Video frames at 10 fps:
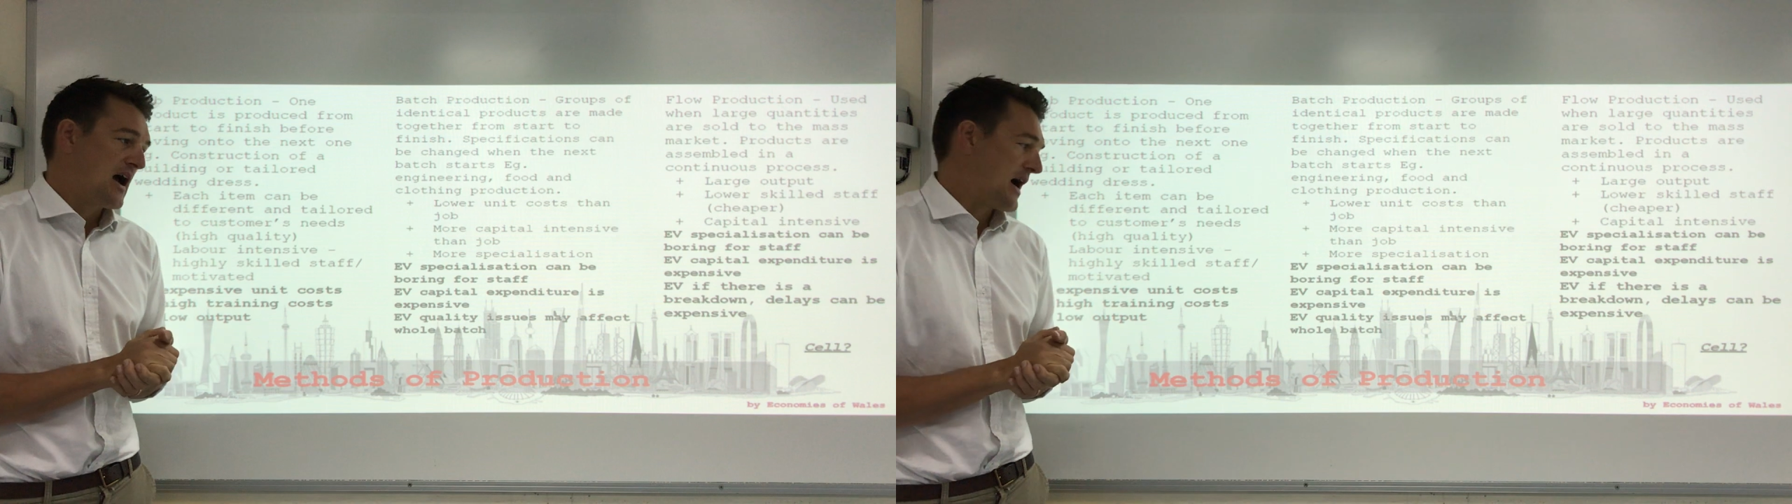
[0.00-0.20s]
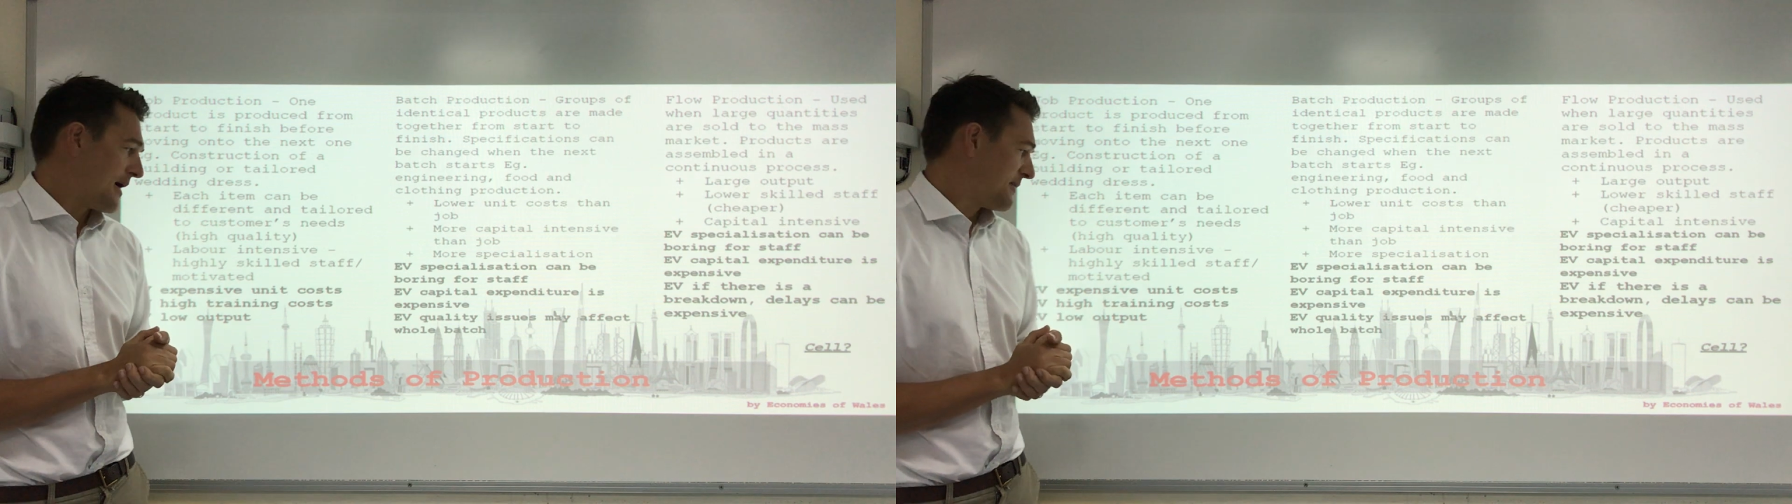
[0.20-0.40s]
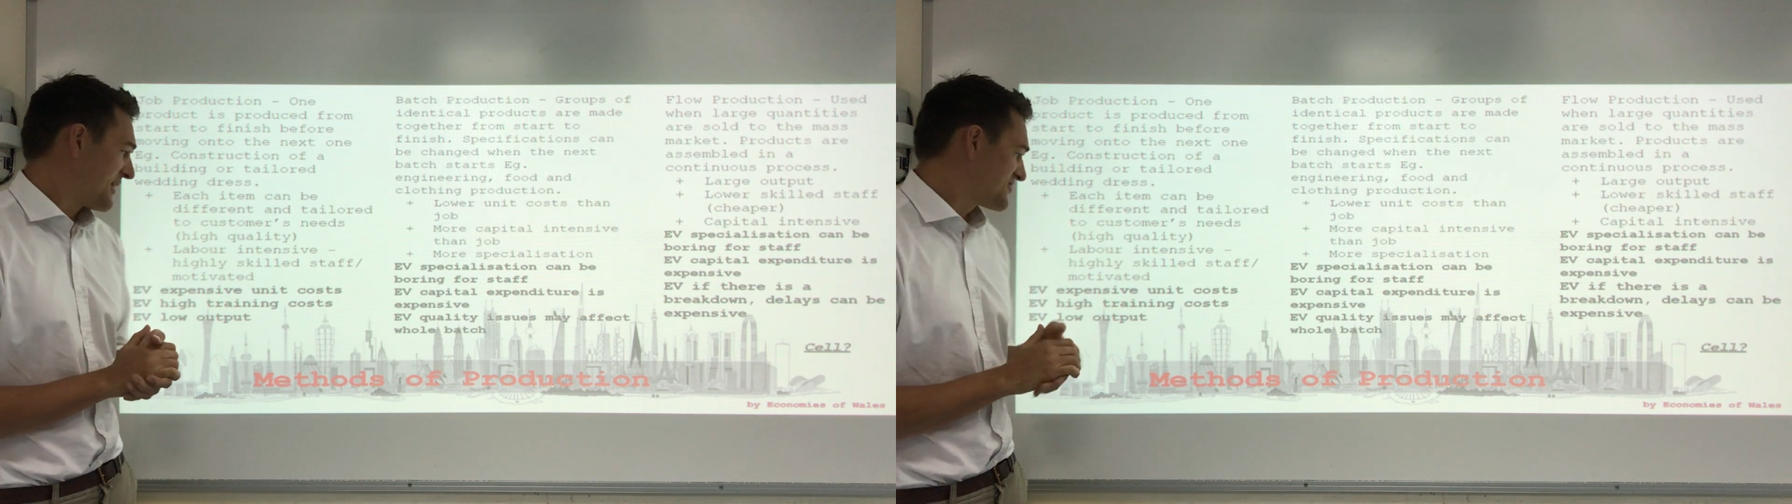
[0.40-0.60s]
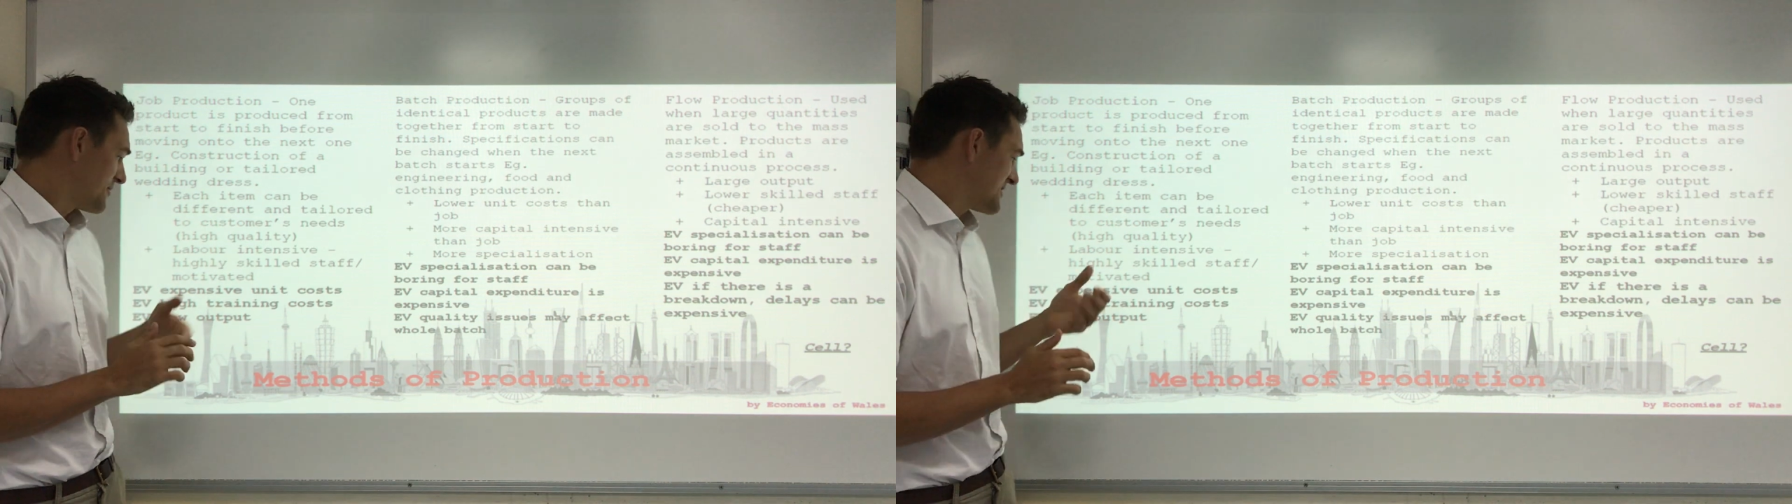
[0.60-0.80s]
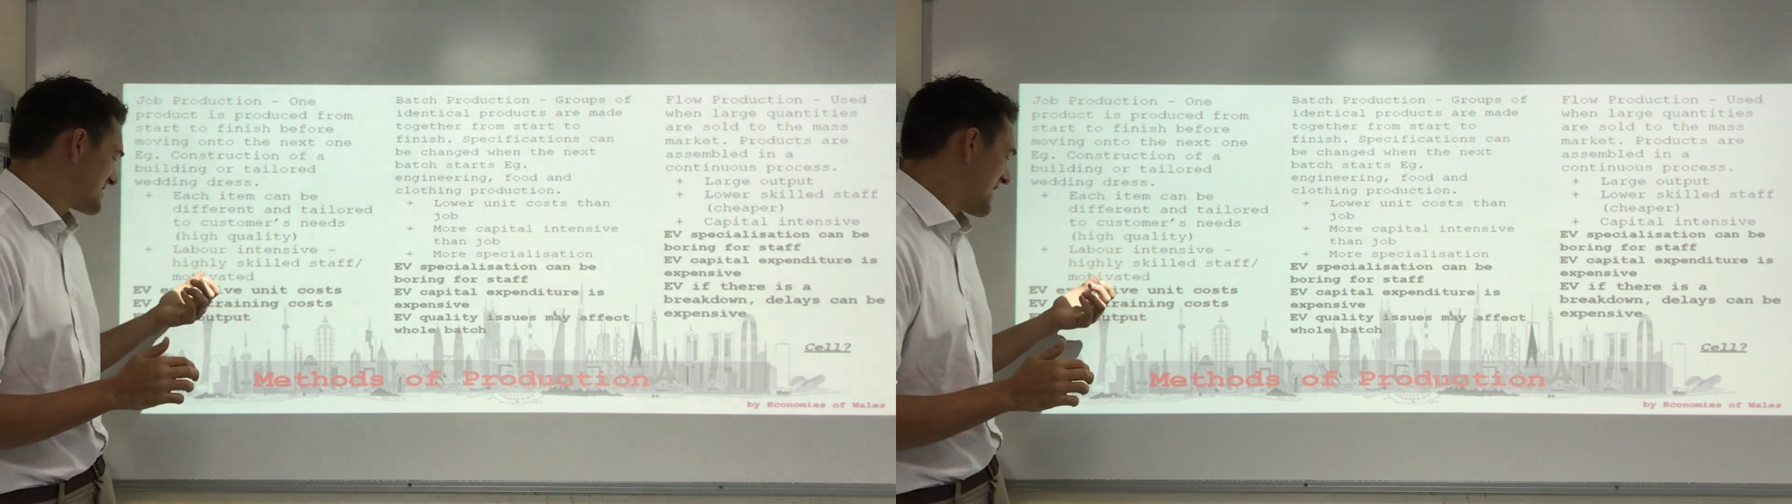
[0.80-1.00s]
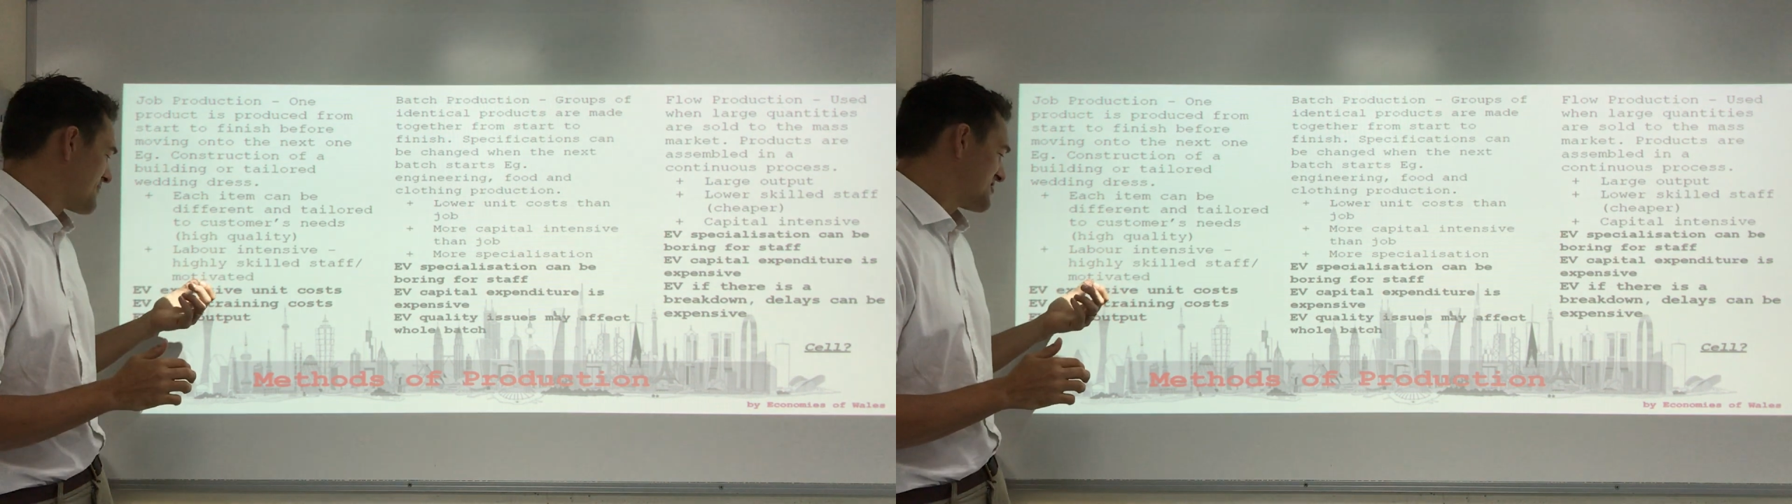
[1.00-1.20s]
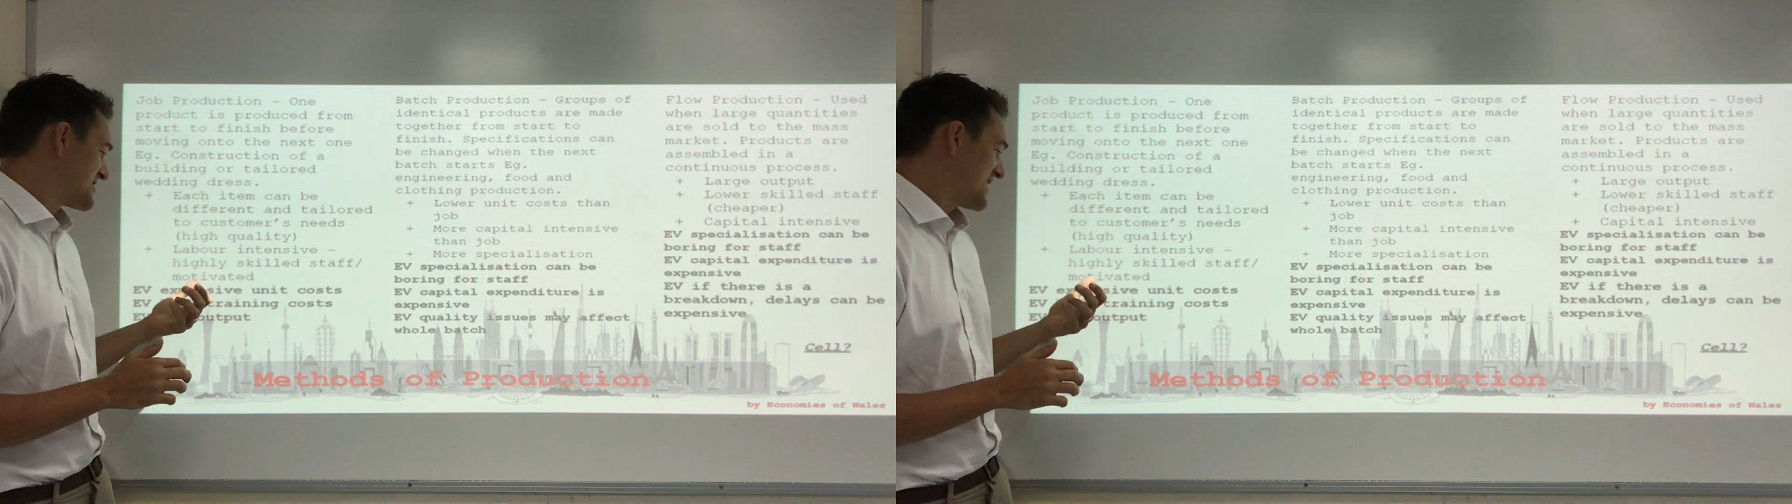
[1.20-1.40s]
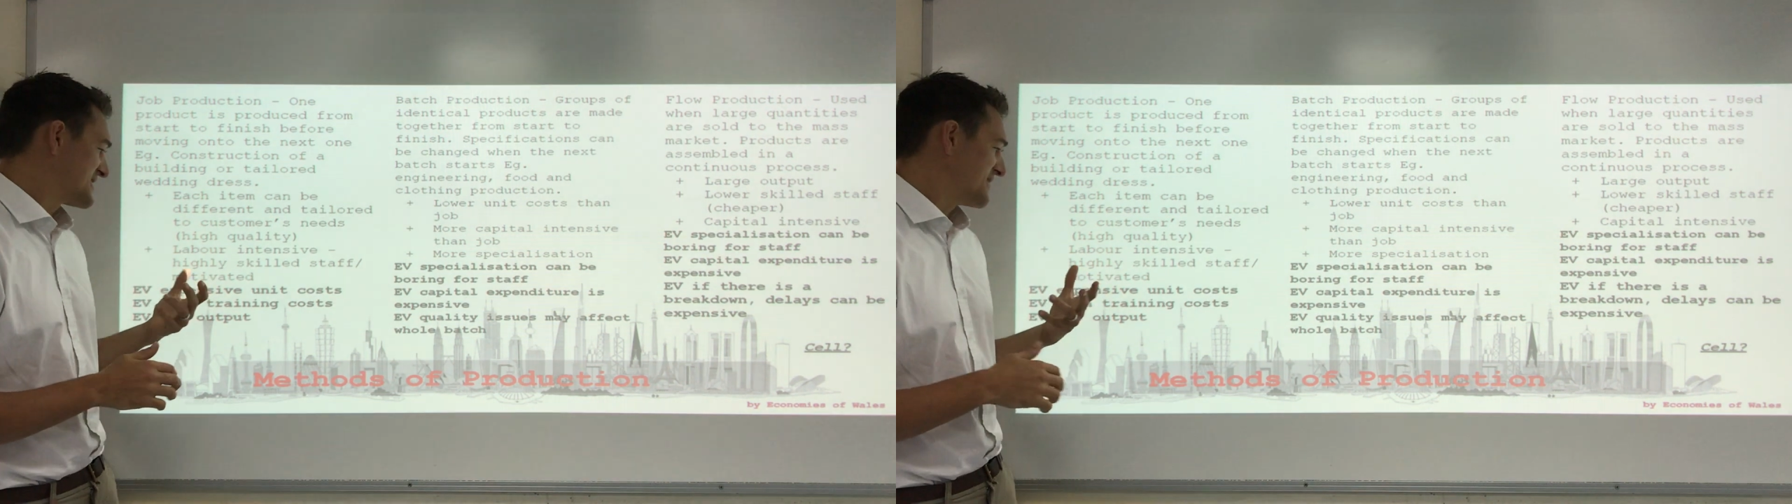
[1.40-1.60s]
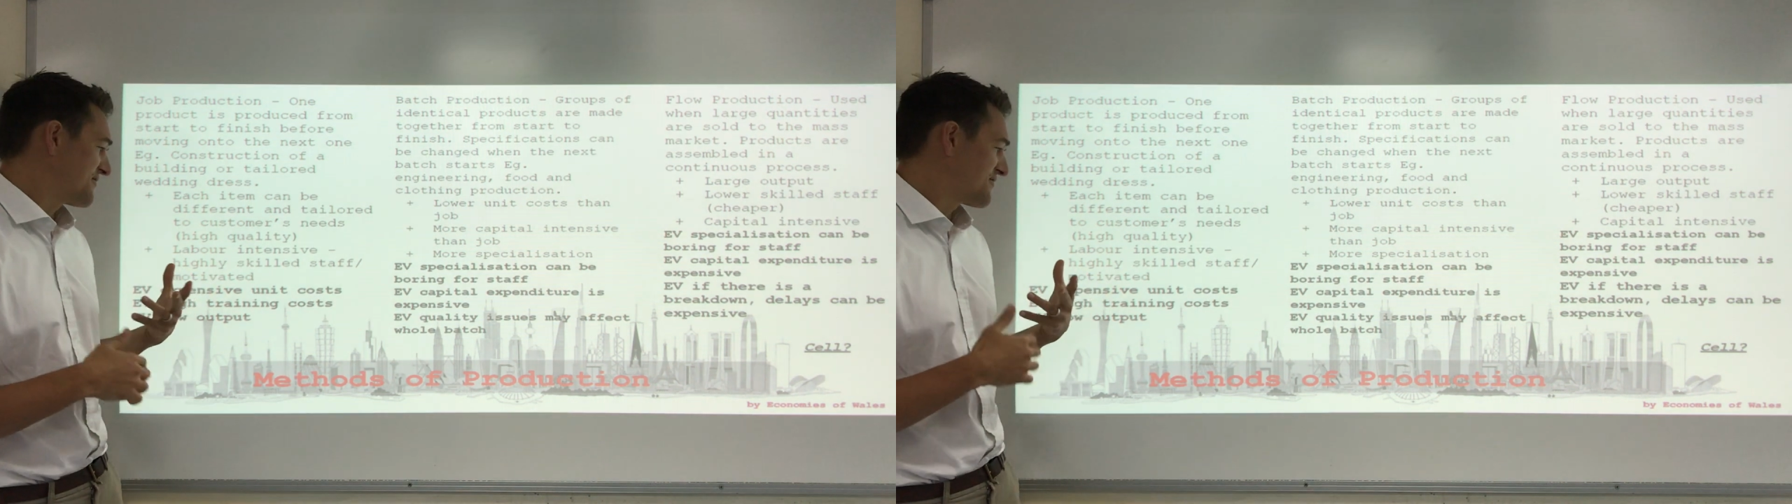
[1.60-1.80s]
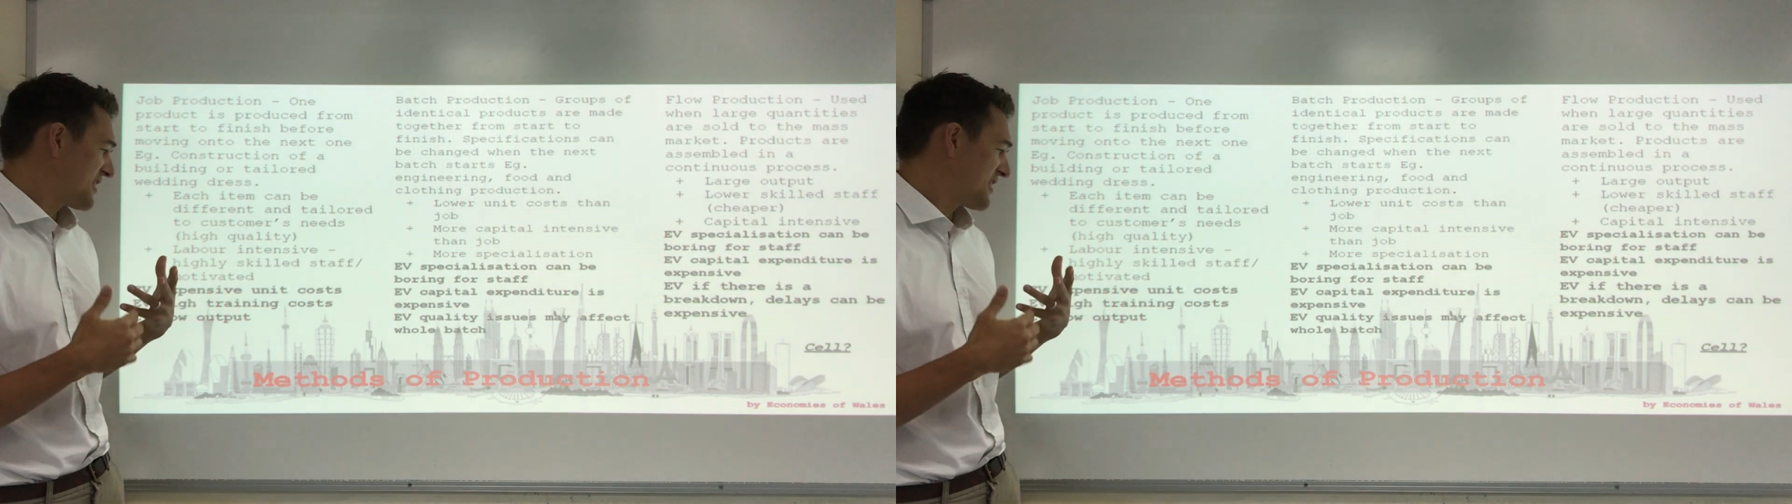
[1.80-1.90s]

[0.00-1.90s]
and if something's labour intensive,